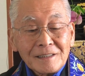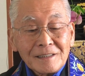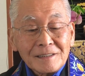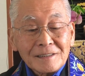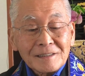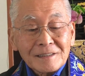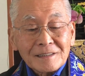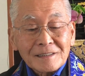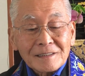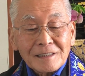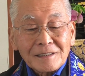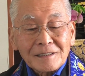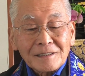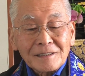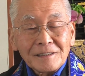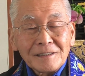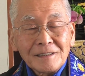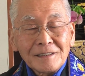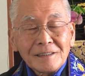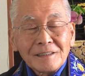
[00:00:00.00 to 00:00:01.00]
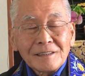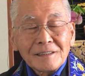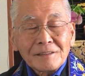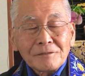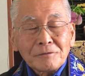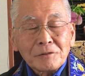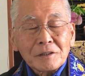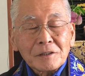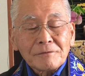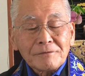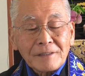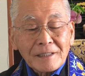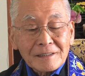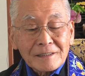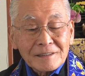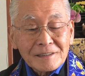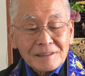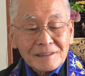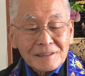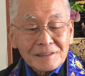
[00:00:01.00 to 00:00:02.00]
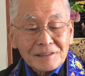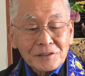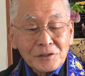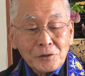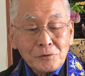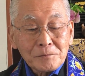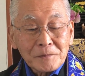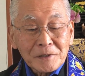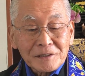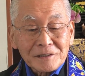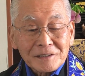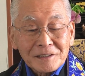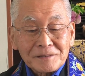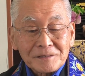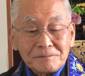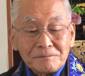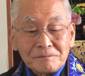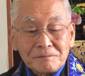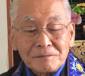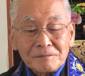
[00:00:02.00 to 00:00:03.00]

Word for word: is, uh, would affect us as humans.